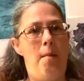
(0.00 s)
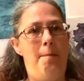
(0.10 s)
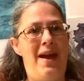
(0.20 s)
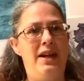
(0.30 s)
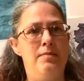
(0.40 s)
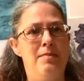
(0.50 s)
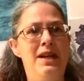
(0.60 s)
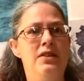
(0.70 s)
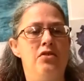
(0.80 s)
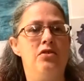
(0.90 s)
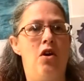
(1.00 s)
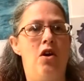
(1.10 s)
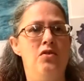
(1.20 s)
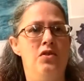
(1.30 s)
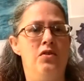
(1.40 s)

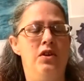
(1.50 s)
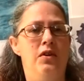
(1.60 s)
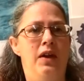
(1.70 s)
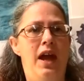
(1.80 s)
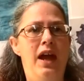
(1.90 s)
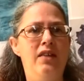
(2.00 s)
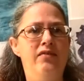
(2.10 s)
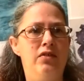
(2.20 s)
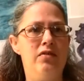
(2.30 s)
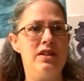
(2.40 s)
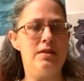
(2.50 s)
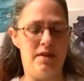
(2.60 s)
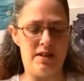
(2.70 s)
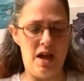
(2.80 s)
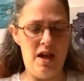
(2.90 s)
MadeMe.co.uk for Christmas.